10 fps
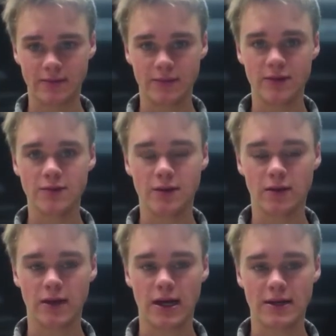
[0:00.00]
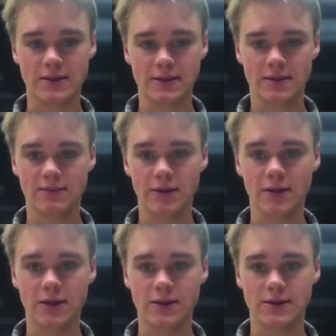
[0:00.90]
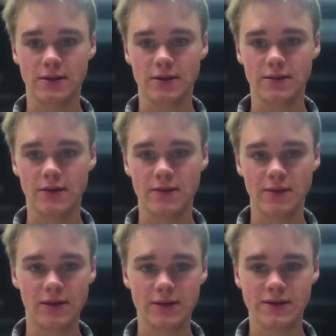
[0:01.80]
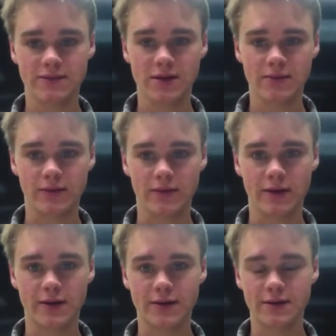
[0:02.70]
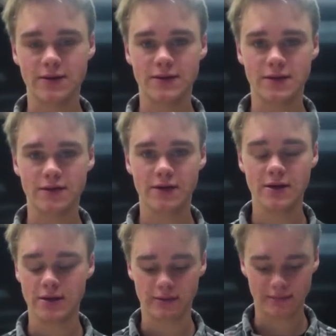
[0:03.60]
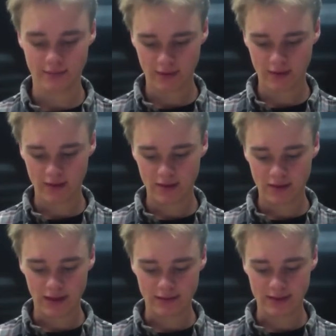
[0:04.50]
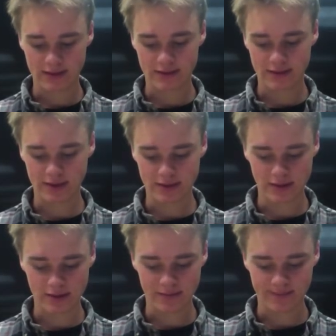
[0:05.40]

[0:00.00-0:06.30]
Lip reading: Udall asked millions, are there millions of people that you survey? And Alexander said no.